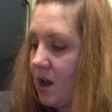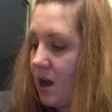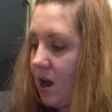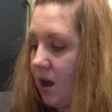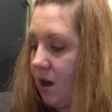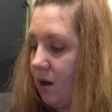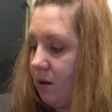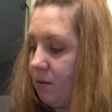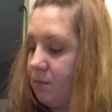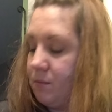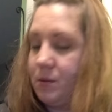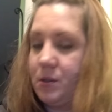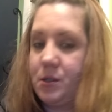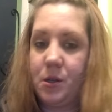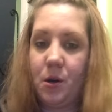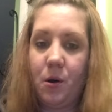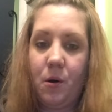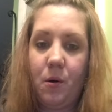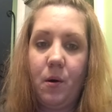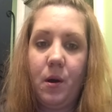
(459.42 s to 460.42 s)

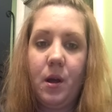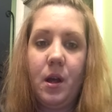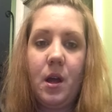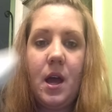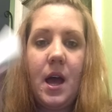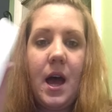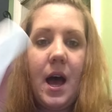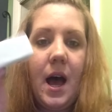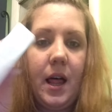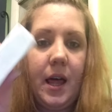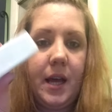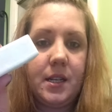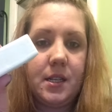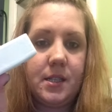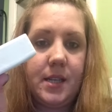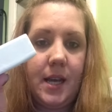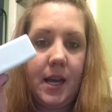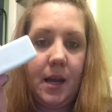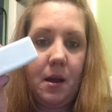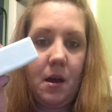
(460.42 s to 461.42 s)
So I like to
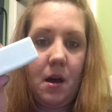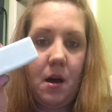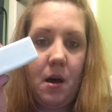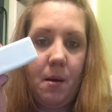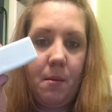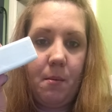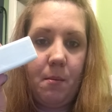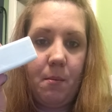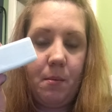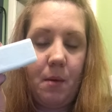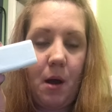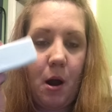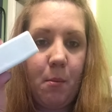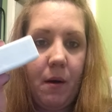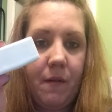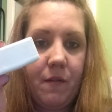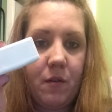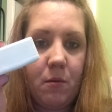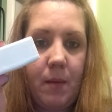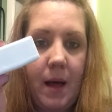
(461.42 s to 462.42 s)
take our
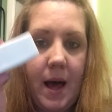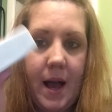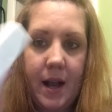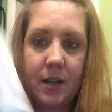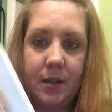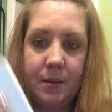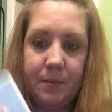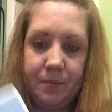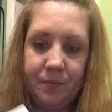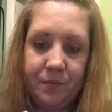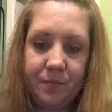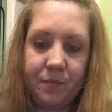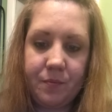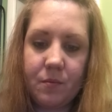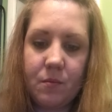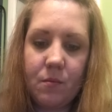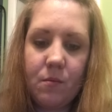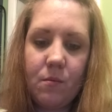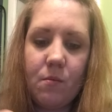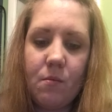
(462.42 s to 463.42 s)
buffer block
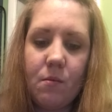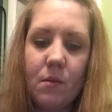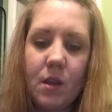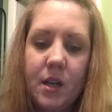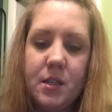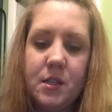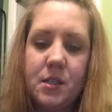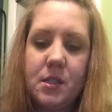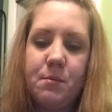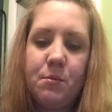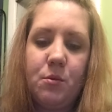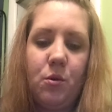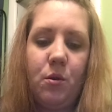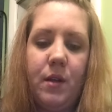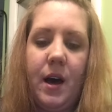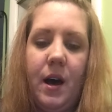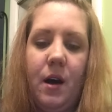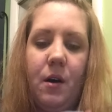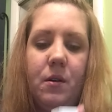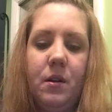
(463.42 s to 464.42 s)
and
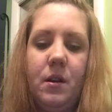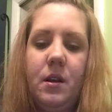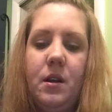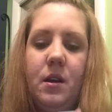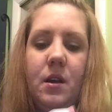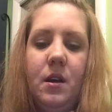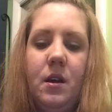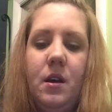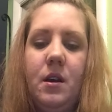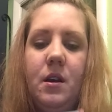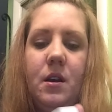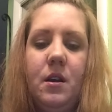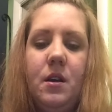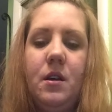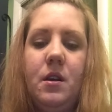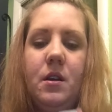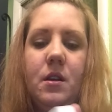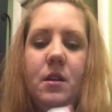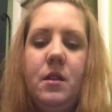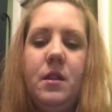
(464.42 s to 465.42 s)
smooth out
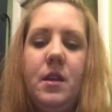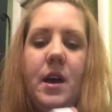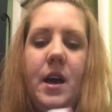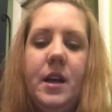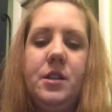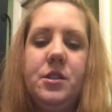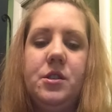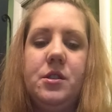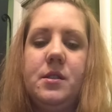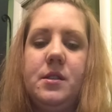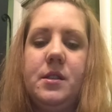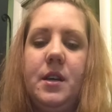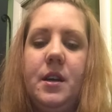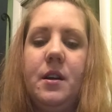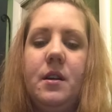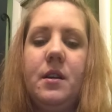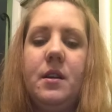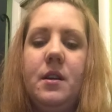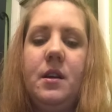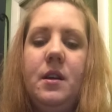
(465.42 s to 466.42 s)
the edges
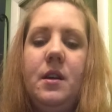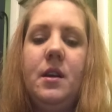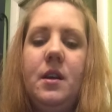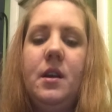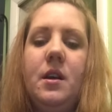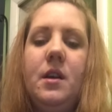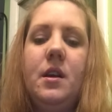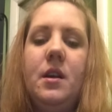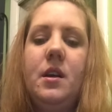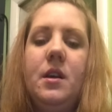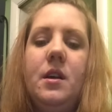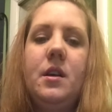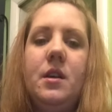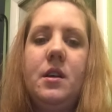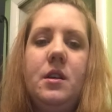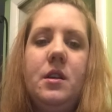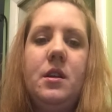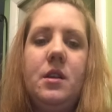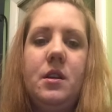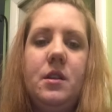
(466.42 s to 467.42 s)
there.
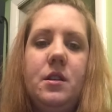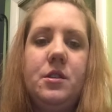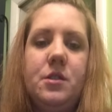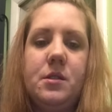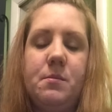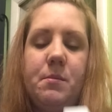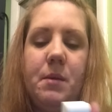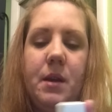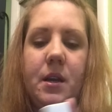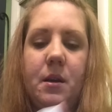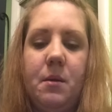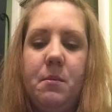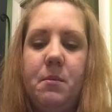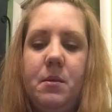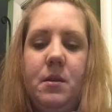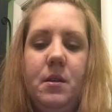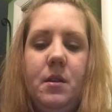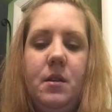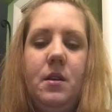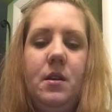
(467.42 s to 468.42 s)
Just make
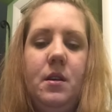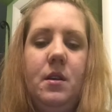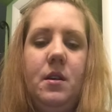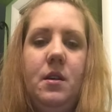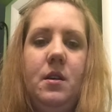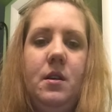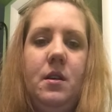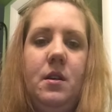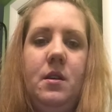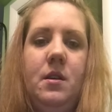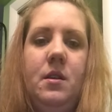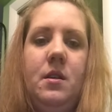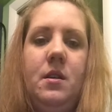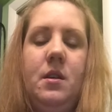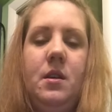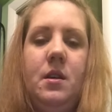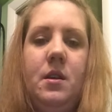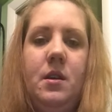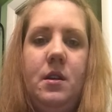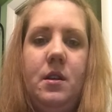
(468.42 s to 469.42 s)
them
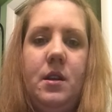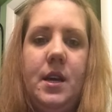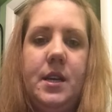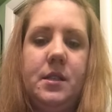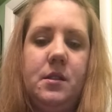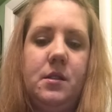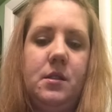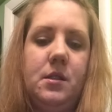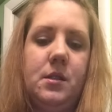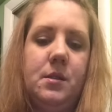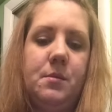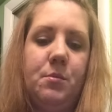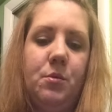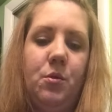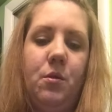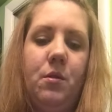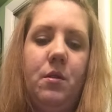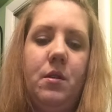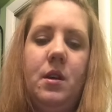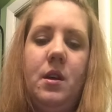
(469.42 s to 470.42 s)
nice and
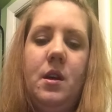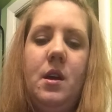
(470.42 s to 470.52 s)
smooth.